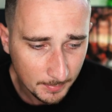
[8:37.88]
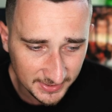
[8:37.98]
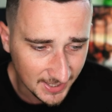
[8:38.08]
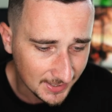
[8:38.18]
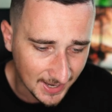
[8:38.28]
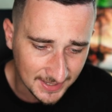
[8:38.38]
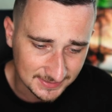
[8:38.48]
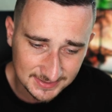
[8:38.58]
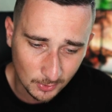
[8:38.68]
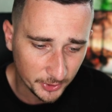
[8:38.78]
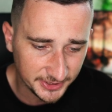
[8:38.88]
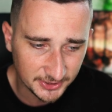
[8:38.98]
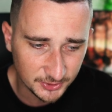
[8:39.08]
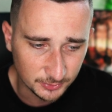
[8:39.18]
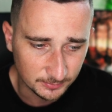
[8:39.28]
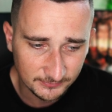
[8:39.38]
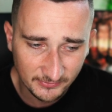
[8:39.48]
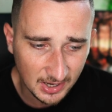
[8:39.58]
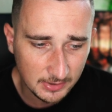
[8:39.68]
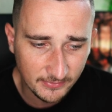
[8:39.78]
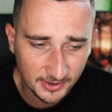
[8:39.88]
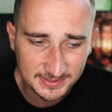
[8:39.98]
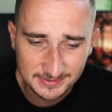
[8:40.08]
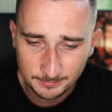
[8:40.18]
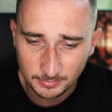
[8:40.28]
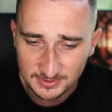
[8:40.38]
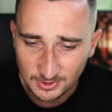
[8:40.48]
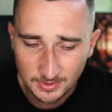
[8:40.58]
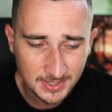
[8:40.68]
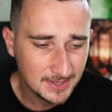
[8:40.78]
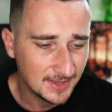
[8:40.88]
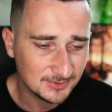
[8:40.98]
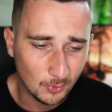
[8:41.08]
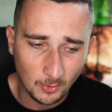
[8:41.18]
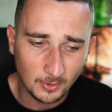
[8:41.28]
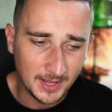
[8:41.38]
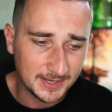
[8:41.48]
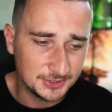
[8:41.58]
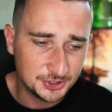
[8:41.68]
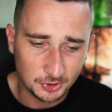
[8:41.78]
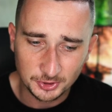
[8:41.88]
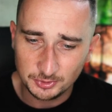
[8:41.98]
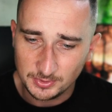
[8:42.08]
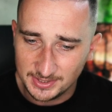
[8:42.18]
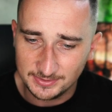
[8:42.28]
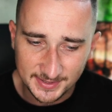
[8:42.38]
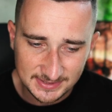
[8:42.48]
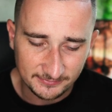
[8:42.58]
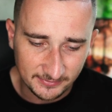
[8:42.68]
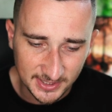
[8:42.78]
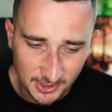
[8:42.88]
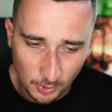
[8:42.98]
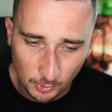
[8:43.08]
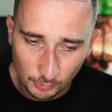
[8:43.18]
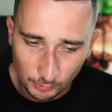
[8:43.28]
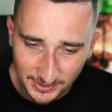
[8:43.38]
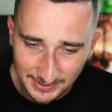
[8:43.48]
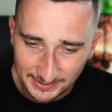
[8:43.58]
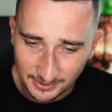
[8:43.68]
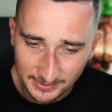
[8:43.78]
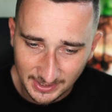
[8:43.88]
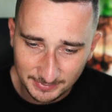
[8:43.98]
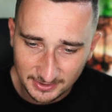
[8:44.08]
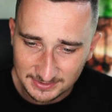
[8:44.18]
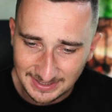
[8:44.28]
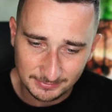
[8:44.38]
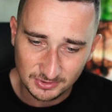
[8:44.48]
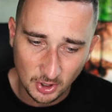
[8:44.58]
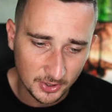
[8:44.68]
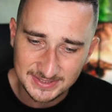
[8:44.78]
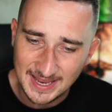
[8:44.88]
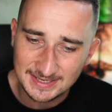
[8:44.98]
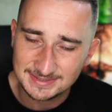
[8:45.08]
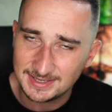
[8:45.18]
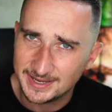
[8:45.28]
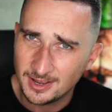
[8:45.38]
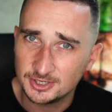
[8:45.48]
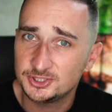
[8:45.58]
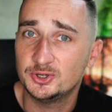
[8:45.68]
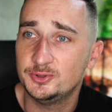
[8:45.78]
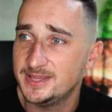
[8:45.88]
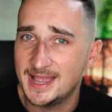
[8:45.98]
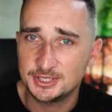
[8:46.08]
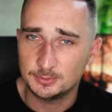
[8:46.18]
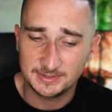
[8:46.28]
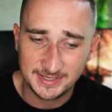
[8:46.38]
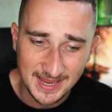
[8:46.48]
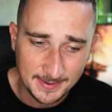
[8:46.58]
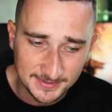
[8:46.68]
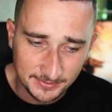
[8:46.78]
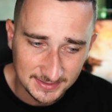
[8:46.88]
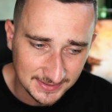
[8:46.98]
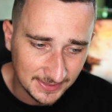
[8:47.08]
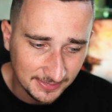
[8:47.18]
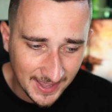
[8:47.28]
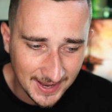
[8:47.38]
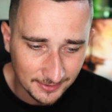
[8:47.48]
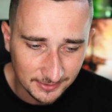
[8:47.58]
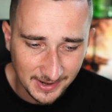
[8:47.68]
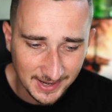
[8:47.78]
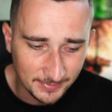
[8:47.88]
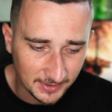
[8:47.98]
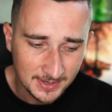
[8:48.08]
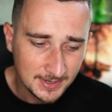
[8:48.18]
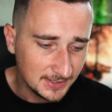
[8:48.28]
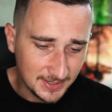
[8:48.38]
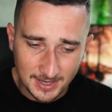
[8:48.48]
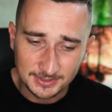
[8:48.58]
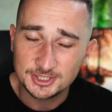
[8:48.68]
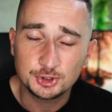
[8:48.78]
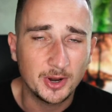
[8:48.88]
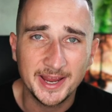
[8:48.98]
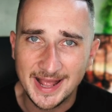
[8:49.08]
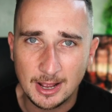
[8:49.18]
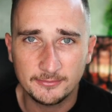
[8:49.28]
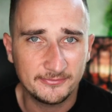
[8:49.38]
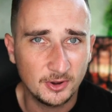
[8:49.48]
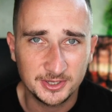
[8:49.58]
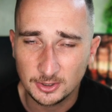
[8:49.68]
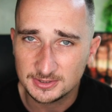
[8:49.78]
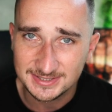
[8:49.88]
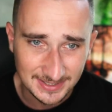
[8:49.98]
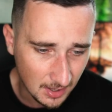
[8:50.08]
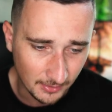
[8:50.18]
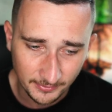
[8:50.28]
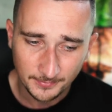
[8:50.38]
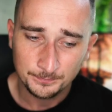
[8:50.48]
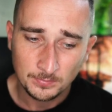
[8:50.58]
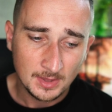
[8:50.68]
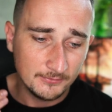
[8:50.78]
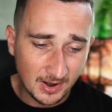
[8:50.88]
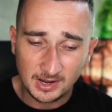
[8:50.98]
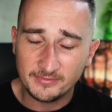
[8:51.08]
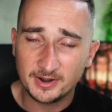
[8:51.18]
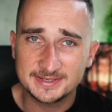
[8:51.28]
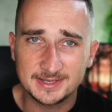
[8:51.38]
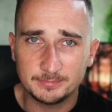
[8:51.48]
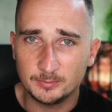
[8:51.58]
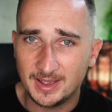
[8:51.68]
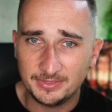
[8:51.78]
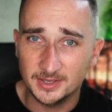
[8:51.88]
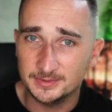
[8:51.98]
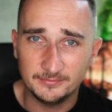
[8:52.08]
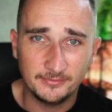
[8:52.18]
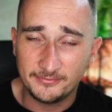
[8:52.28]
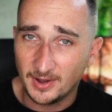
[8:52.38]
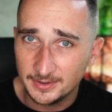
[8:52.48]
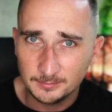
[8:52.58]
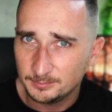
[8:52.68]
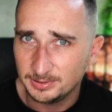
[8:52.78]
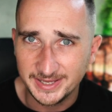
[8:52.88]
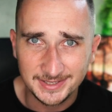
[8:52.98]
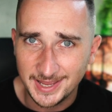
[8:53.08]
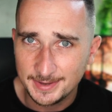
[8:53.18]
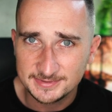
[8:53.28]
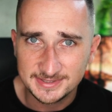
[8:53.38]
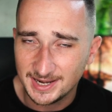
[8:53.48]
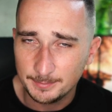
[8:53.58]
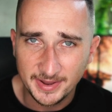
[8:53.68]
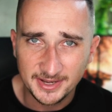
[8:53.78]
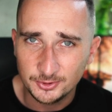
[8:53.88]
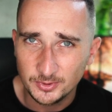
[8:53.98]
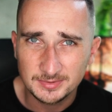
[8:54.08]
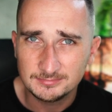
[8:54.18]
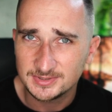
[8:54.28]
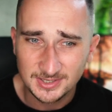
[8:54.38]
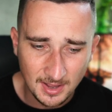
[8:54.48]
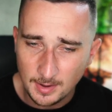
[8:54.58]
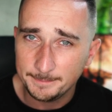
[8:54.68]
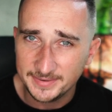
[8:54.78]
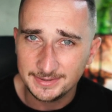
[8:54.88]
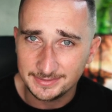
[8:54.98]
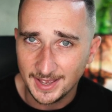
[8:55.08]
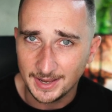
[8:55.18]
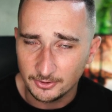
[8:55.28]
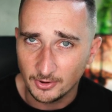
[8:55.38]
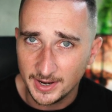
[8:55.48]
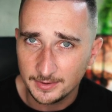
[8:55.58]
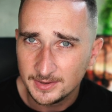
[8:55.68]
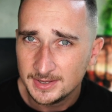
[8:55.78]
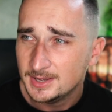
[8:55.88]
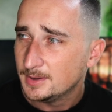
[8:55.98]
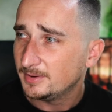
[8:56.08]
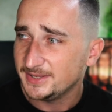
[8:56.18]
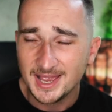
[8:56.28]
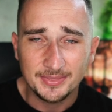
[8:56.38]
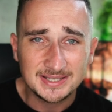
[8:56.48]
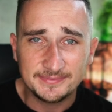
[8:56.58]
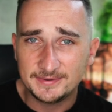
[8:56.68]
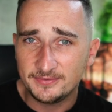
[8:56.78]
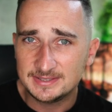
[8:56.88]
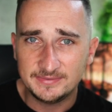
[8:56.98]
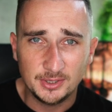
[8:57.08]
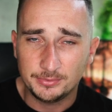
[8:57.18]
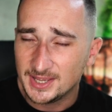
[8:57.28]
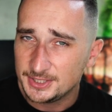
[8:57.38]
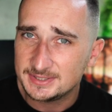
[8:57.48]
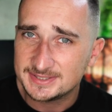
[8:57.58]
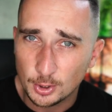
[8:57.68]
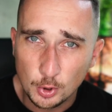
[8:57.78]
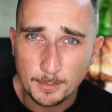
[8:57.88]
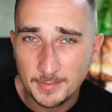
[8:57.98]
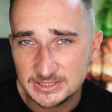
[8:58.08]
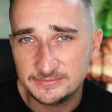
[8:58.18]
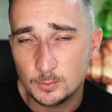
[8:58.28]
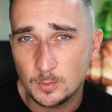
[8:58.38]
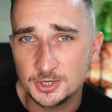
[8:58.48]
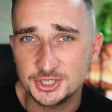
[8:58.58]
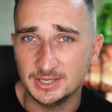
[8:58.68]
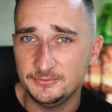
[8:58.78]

But yeah, guys, that's all you need to do. Very, very simple. So that's all I can show you in this video, really, okay? Because I'm not a tester, I can't show you the actual games and things like that, okay? But yeah, just try it out for yourself. Very, very simple method, fun, playing games, getting paid to do it, can't beat that, right? But yeah, that's it for this video. Thank you so much for watching.